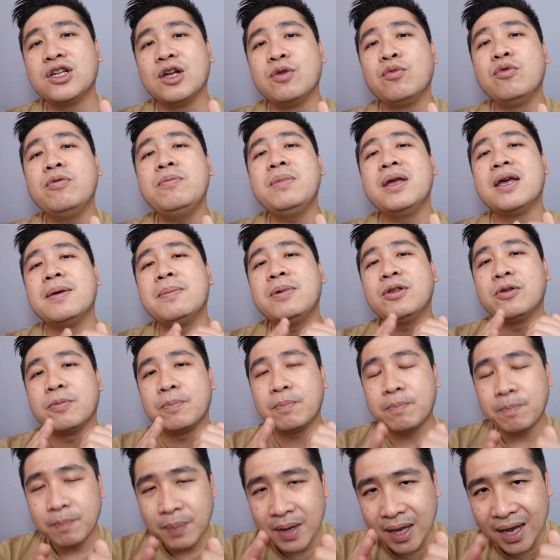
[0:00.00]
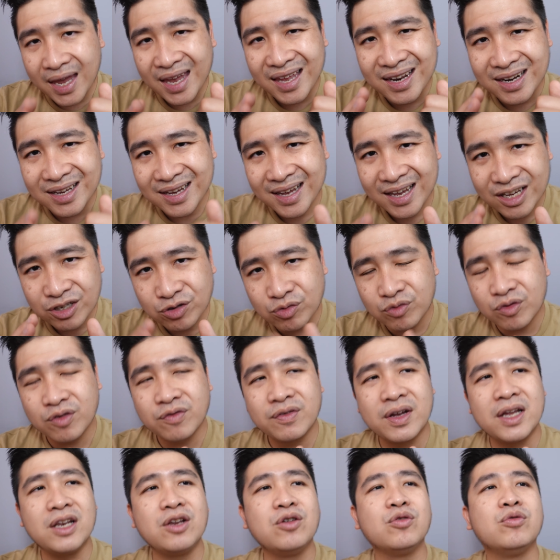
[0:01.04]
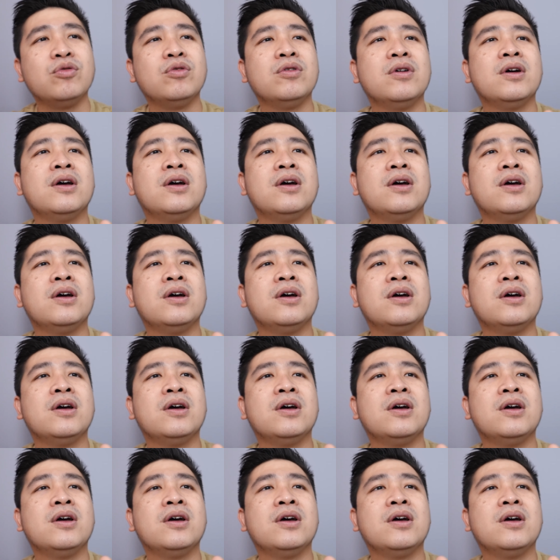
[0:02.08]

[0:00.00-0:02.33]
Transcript: they won't be able to pay the cash over value.